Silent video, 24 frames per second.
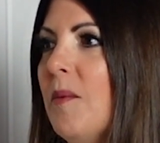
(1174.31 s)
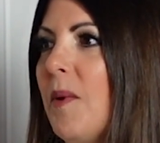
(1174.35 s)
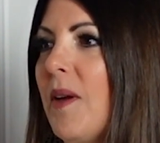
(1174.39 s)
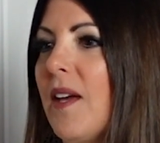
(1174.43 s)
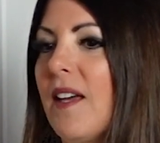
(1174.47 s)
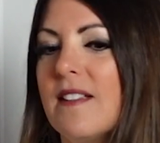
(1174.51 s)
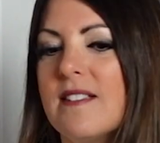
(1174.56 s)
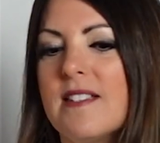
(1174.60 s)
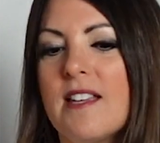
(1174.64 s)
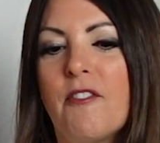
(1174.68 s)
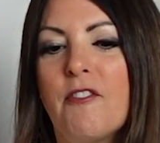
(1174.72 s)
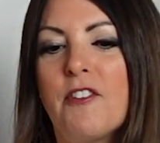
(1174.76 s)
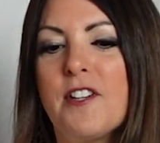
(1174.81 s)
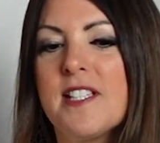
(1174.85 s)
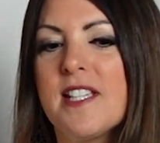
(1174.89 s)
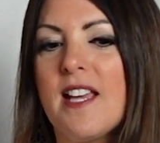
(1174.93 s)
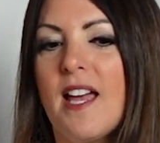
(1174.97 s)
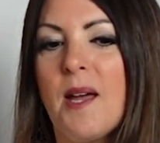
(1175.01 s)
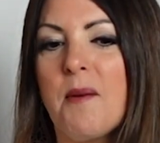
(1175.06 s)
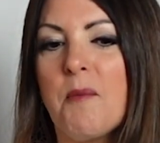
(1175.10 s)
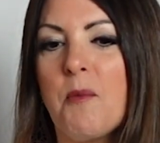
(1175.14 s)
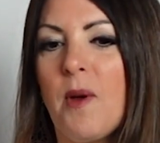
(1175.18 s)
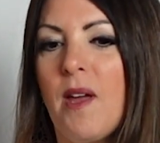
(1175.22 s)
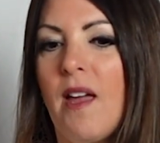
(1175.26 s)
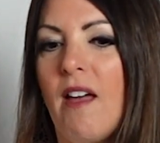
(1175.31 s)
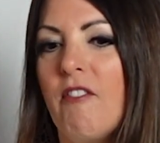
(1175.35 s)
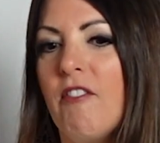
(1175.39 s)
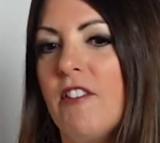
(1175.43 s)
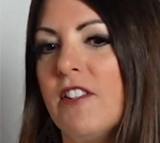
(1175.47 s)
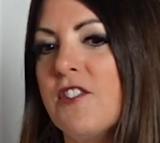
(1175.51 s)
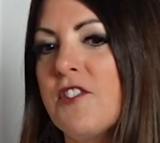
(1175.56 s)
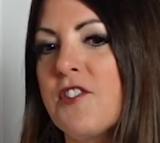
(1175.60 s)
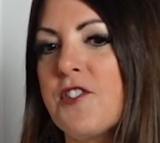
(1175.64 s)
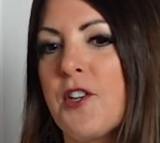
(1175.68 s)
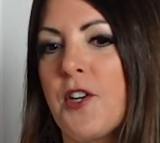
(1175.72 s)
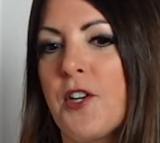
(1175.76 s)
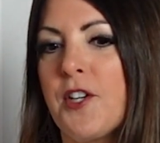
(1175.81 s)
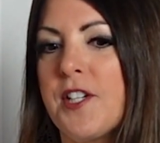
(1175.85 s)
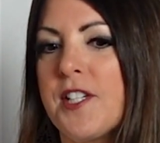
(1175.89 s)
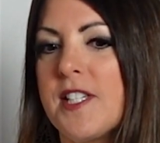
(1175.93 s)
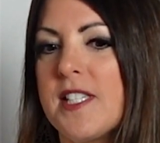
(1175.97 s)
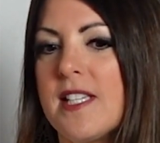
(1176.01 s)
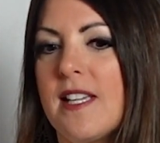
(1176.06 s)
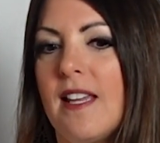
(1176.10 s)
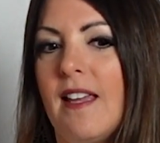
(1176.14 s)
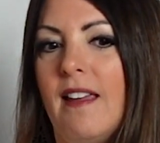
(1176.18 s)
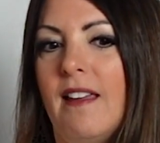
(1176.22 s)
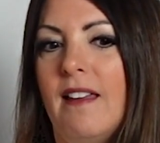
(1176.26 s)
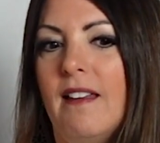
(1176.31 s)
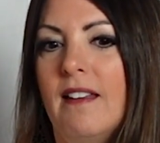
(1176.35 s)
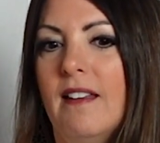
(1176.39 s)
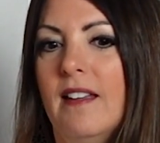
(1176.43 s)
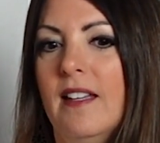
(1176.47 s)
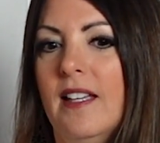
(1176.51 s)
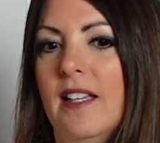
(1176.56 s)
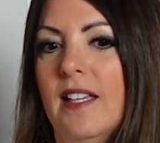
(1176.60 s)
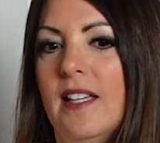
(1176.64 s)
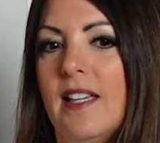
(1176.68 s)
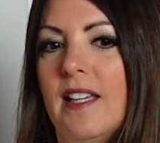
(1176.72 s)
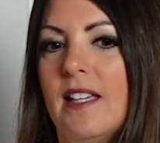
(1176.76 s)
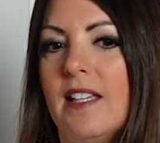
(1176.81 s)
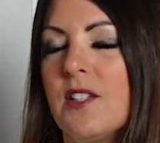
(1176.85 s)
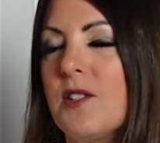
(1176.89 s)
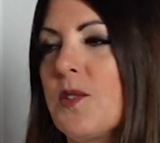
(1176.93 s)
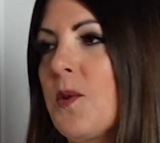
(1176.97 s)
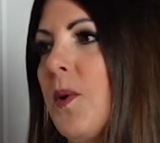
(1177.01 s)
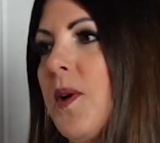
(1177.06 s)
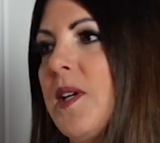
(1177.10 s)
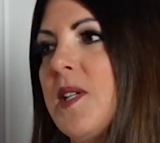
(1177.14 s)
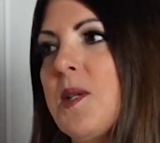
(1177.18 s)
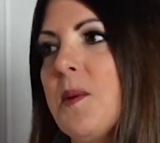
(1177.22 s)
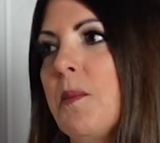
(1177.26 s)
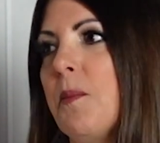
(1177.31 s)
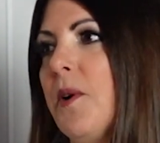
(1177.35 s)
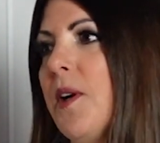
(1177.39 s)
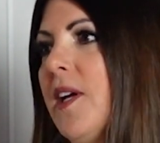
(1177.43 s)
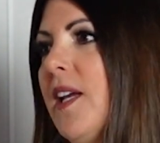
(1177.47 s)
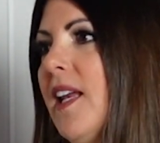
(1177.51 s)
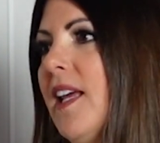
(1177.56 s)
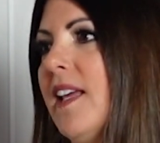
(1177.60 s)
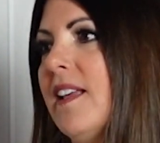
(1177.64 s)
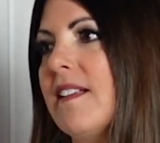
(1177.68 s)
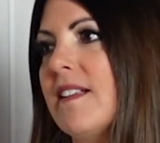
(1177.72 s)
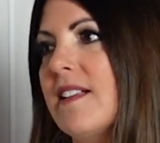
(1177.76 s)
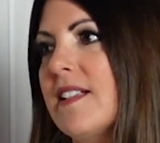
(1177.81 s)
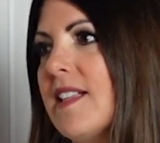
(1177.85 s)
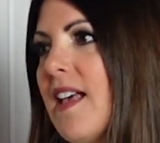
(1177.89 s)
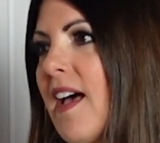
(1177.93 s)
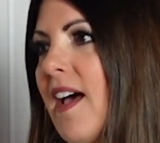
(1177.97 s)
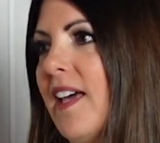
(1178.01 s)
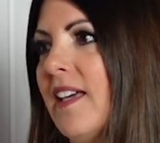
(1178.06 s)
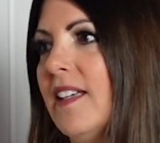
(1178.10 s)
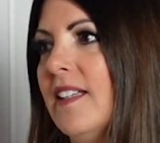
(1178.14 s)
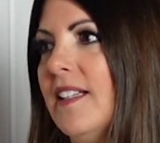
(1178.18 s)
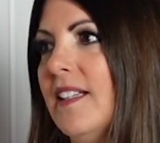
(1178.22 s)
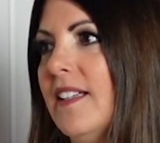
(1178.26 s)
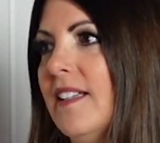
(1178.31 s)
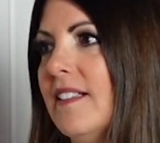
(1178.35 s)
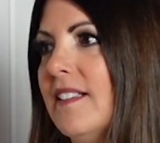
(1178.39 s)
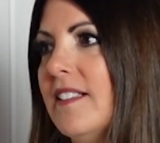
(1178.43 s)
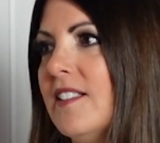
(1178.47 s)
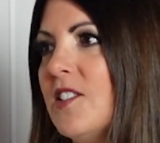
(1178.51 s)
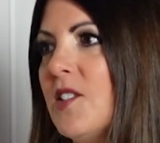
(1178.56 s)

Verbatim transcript: Because every time we have uncertainty, it is going to breed anxiety.